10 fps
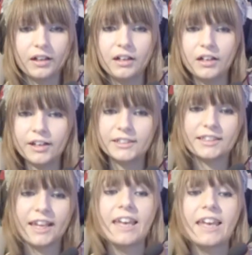
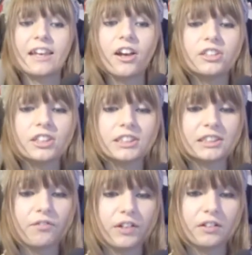Lucy, go do
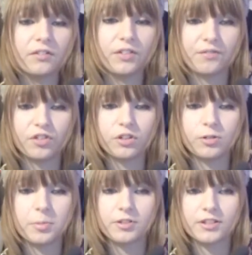something on the
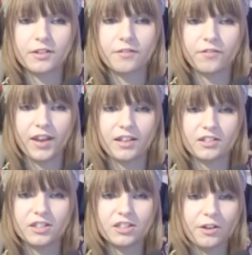forums or something.
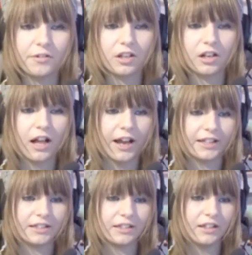Just
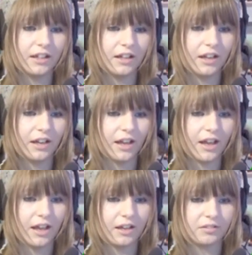socialize.
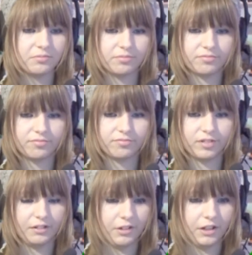I
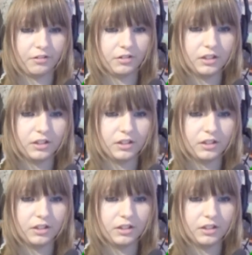don't know.